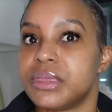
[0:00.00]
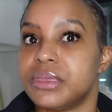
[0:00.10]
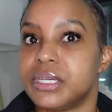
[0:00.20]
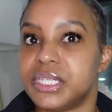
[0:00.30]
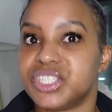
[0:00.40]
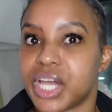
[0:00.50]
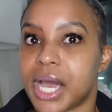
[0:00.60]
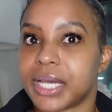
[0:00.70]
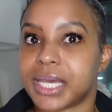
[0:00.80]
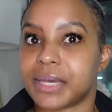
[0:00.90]
The
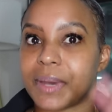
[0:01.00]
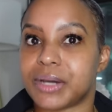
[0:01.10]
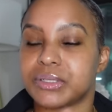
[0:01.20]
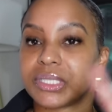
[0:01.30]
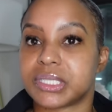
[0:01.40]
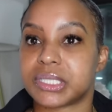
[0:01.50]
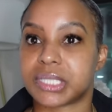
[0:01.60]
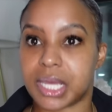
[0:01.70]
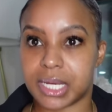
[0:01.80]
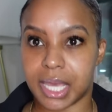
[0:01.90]
DJI came out
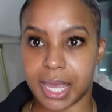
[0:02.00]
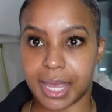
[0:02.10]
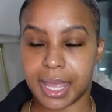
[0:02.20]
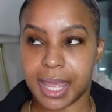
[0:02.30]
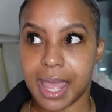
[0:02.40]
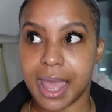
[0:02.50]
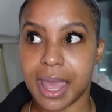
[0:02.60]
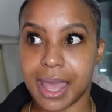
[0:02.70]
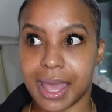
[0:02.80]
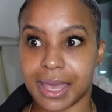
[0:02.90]
Sunday
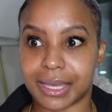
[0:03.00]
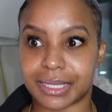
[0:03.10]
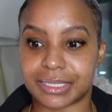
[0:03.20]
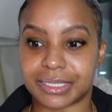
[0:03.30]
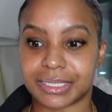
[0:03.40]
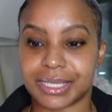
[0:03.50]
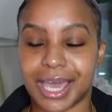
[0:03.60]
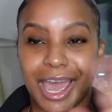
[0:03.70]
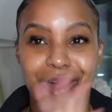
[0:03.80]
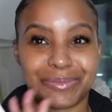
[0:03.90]
and
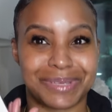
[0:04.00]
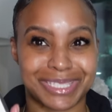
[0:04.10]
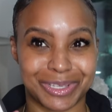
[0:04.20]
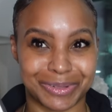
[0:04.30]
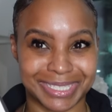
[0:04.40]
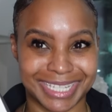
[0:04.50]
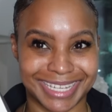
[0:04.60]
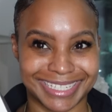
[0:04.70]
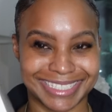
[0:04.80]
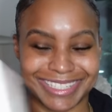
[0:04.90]
I've been so
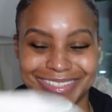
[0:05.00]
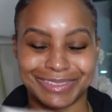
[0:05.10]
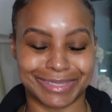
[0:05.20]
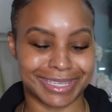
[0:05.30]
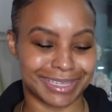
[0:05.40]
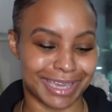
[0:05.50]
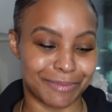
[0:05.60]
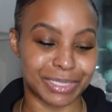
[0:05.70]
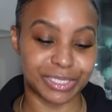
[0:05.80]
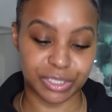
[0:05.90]
excited to use it. I've
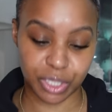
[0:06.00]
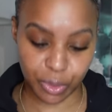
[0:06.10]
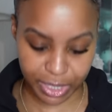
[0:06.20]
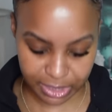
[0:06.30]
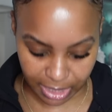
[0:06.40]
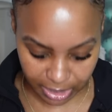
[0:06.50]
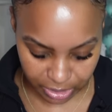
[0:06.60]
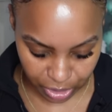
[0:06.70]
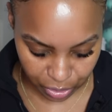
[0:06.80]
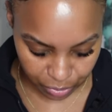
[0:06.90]
been so excited
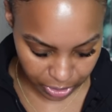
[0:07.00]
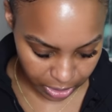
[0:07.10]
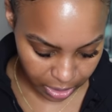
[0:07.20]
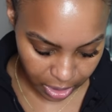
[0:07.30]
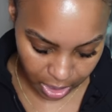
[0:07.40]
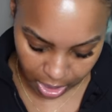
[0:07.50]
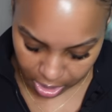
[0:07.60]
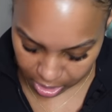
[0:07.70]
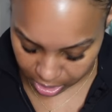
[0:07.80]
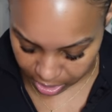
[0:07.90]
to use it.
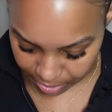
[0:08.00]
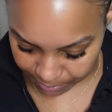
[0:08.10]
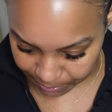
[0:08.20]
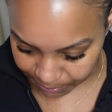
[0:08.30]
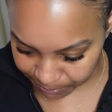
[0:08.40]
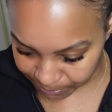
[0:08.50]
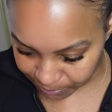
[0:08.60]
Um,